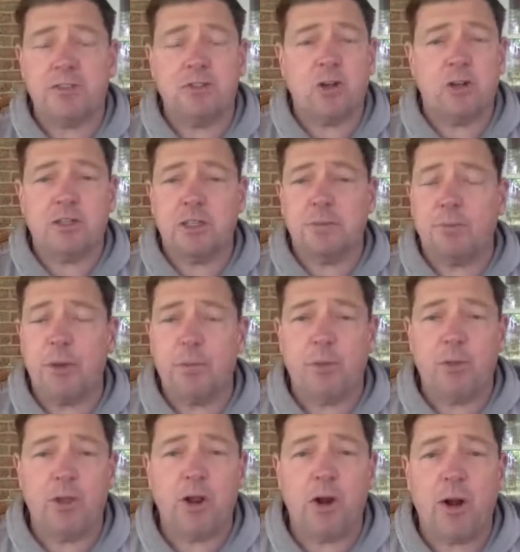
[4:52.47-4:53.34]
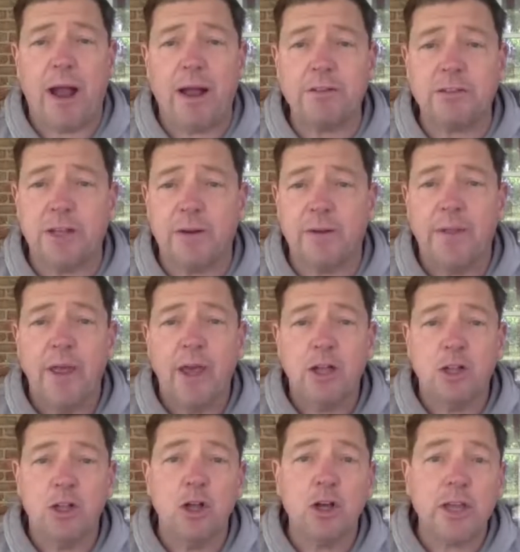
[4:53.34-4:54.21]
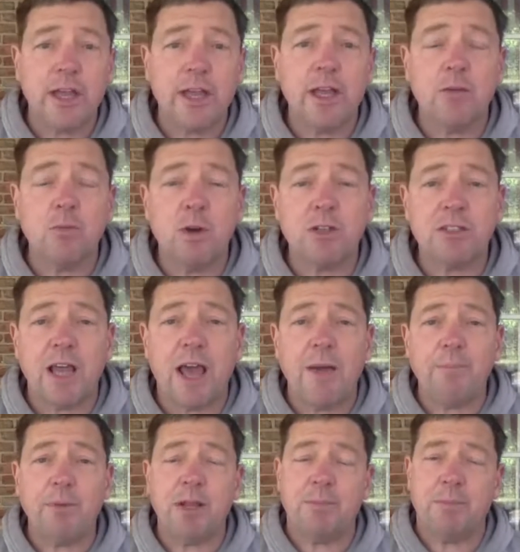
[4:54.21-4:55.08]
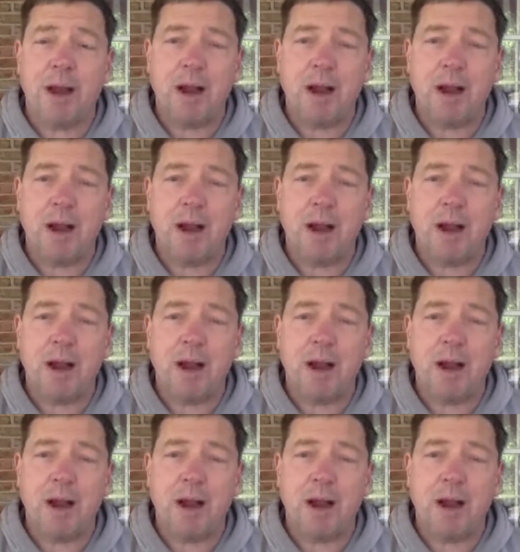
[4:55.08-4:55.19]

I talk to the people that are out there looking at what's happening,